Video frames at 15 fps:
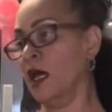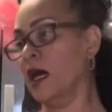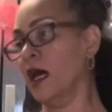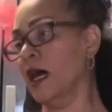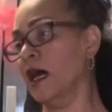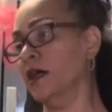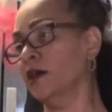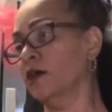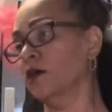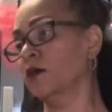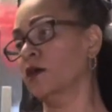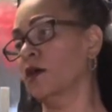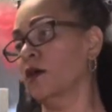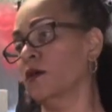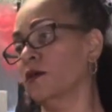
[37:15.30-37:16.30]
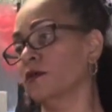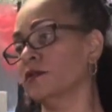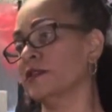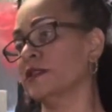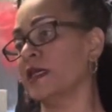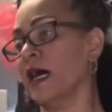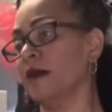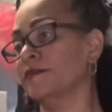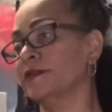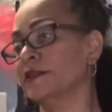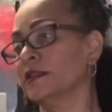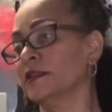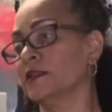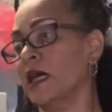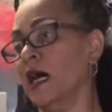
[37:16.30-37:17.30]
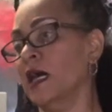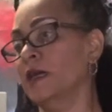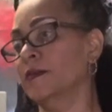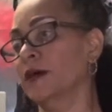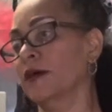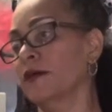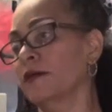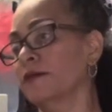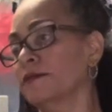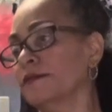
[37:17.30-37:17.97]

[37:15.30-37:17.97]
Hey Google, stop the timer.